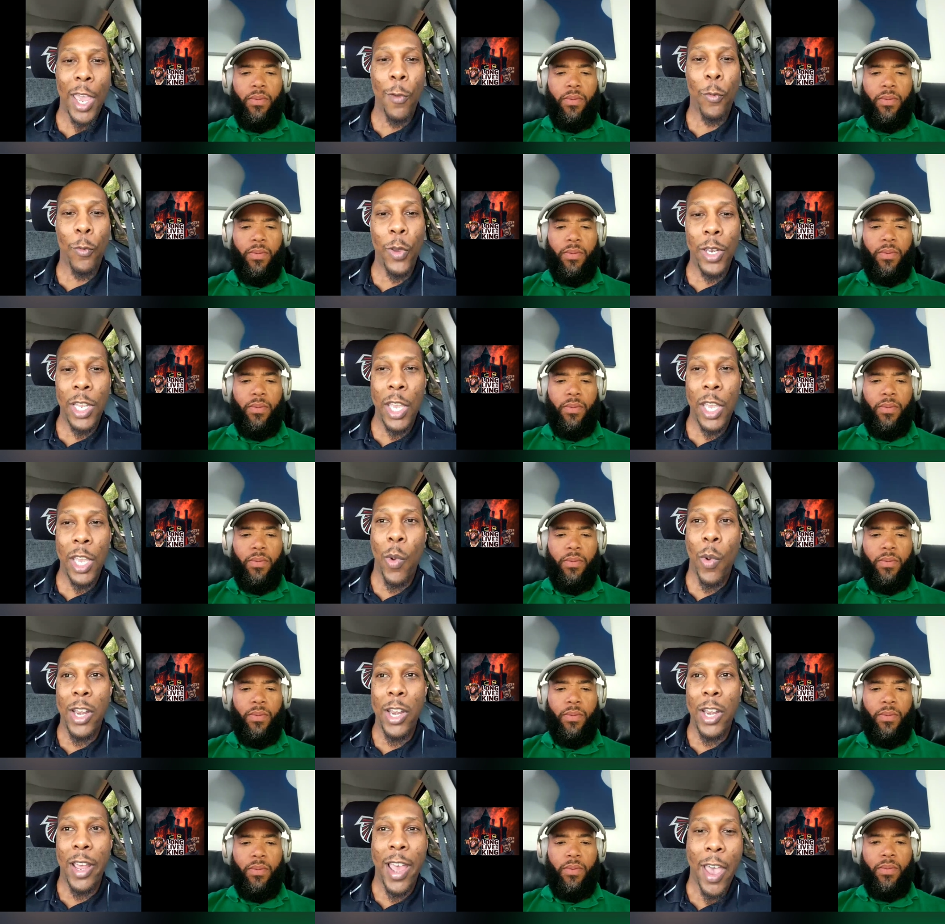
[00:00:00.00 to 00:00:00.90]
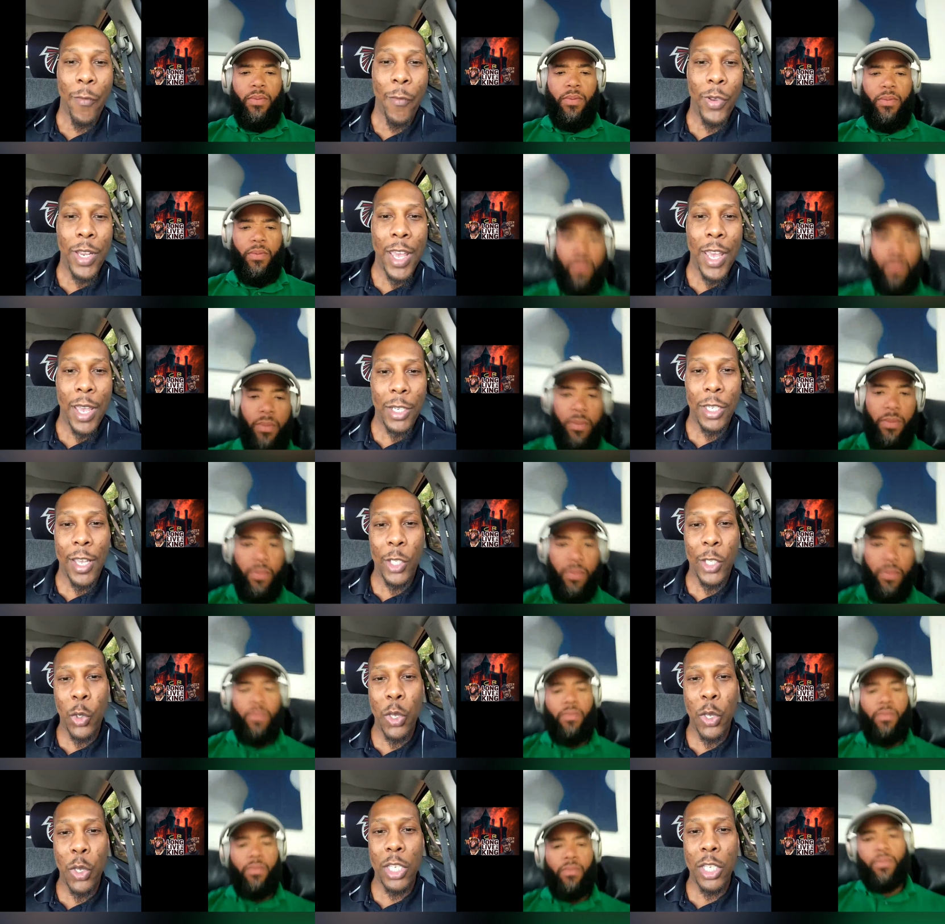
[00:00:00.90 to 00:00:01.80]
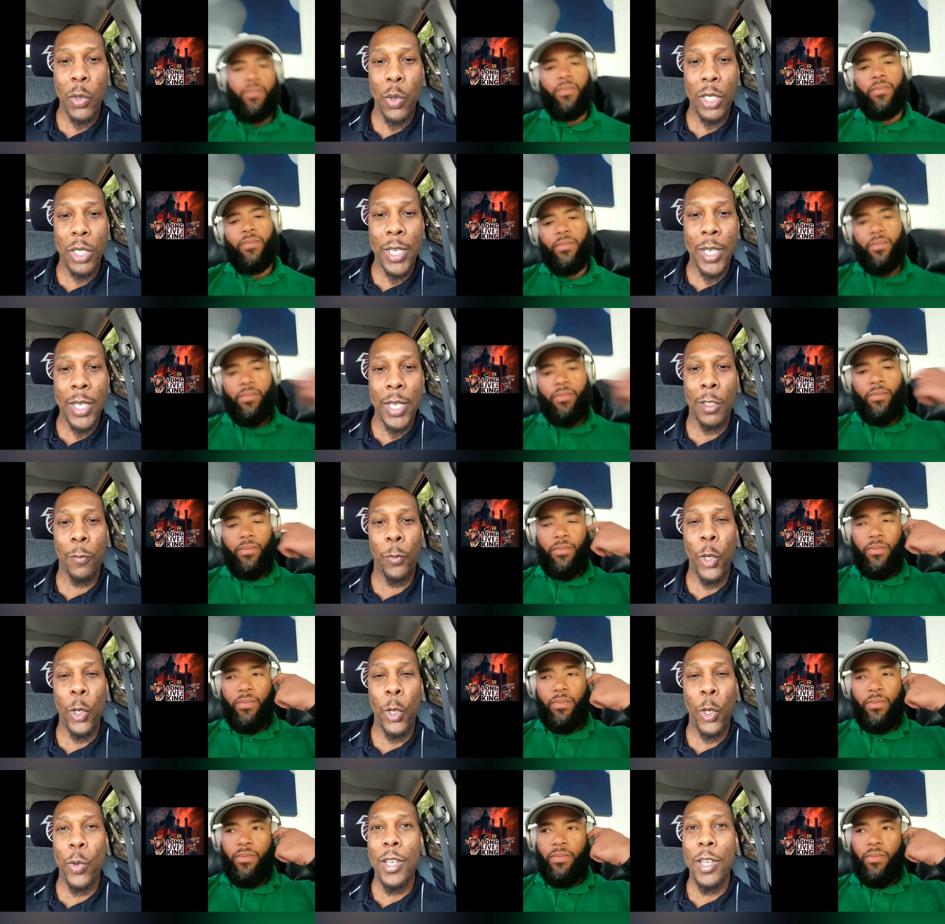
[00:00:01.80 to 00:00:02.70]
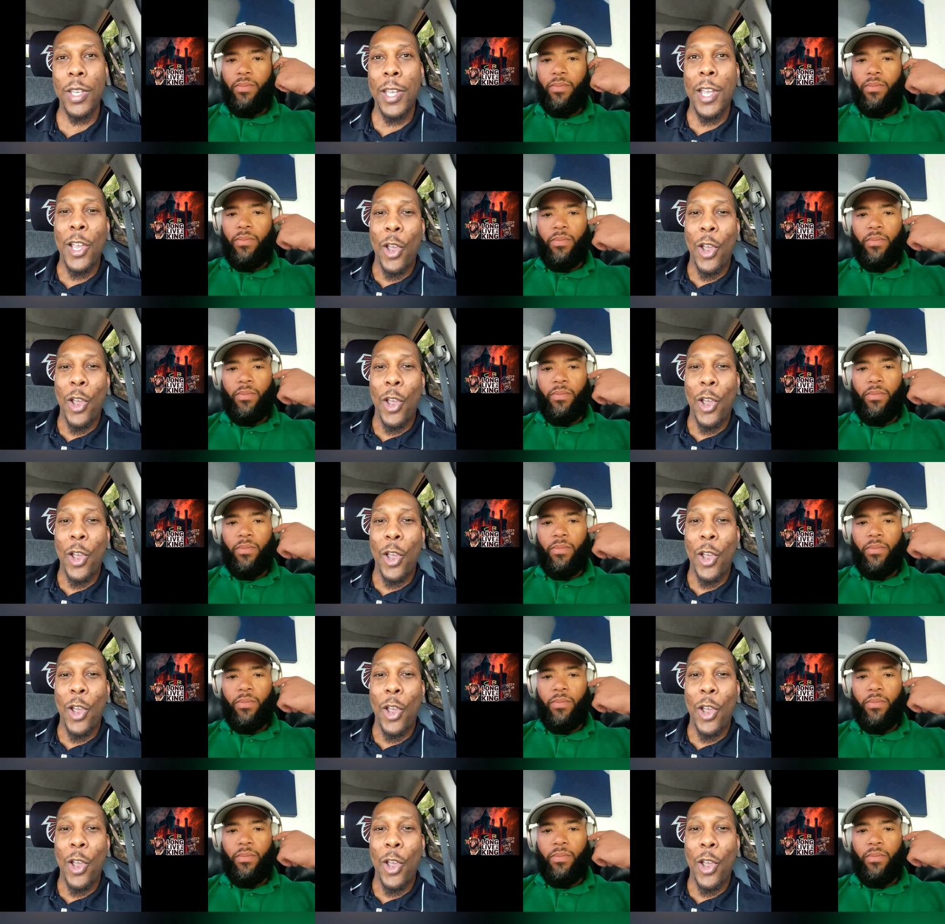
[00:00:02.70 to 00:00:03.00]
Speaker 1: life, and then why not having that that trilogy with Tyson Fury?